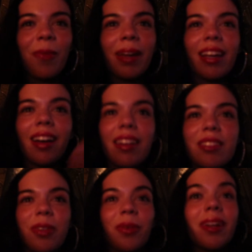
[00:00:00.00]
my god,
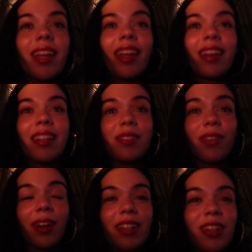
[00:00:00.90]
so we're in. It's
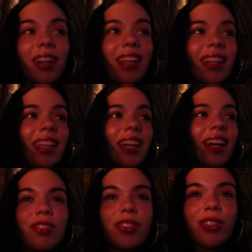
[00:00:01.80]
very dark in
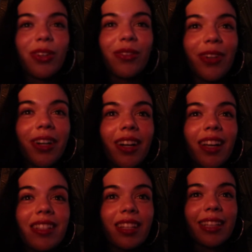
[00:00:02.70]
here. Server
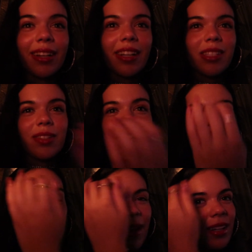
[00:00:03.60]
is hilarious. He's like,
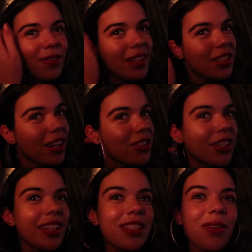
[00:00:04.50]
do you mind if I talk
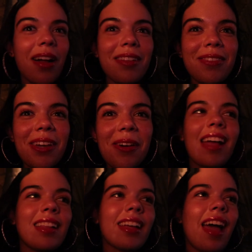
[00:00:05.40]
dirty to all of you?
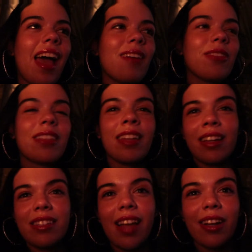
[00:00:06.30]
And like everything
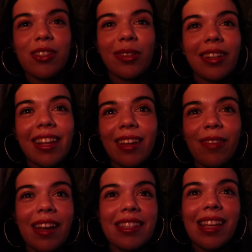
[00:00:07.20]
is sexual. Like if
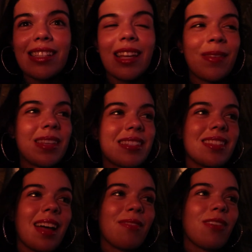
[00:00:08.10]
I said some of the
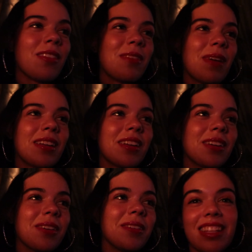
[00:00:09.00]
stuff on the
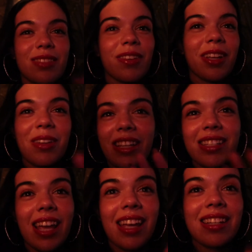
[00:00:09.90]
menu, this video would get
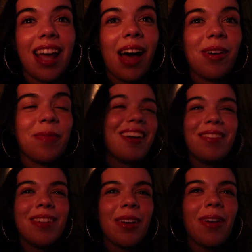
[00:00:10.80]
taken down. I don't
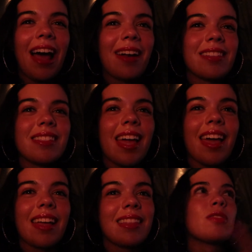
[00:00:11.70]
even know what, how to
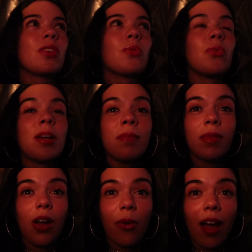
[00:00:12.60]
say it. There's a rim
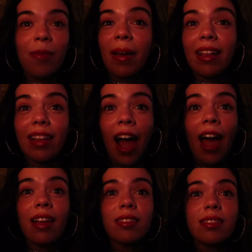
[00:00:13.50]
around my
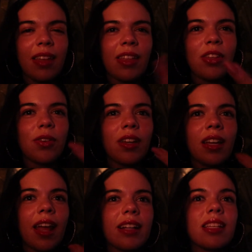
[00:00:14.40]
glass. I think you can
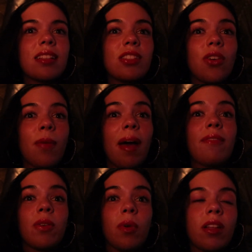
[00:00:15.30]
connect it, so I'm
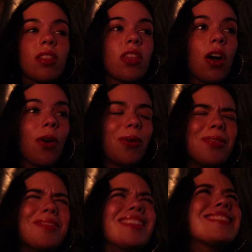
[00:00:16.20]
having one of those.
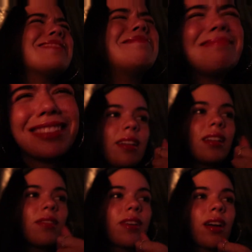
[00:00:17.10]
I need
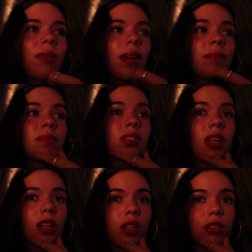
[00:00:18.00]
to figure out what I'm
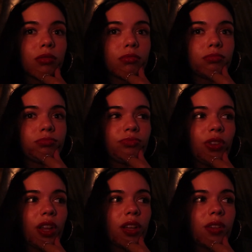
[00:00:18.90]
getting for
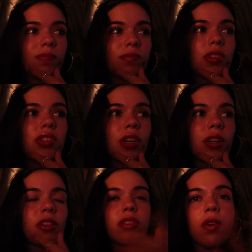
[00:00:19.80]
like
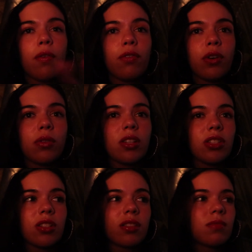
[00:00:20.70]
dessert. There's no food, it's
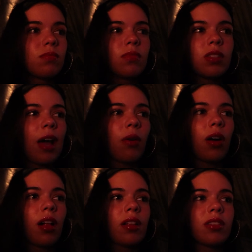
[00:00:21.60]
just
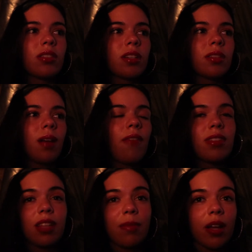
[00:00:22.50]
alcohol and dessert.
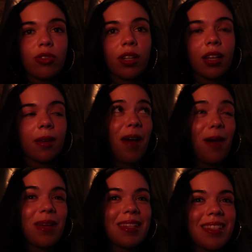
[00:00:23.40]
Obviously I'm not drinking.
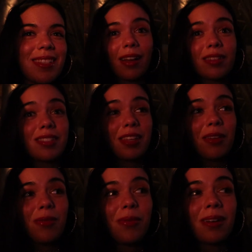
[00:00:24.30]
Mom is. I'll see
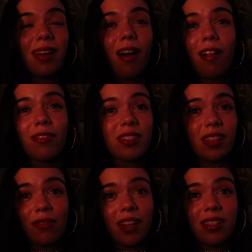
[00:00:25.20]
you when all of this
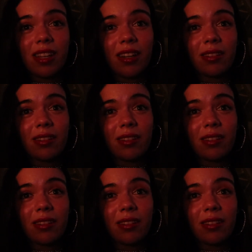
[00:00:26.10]
stuff gets here.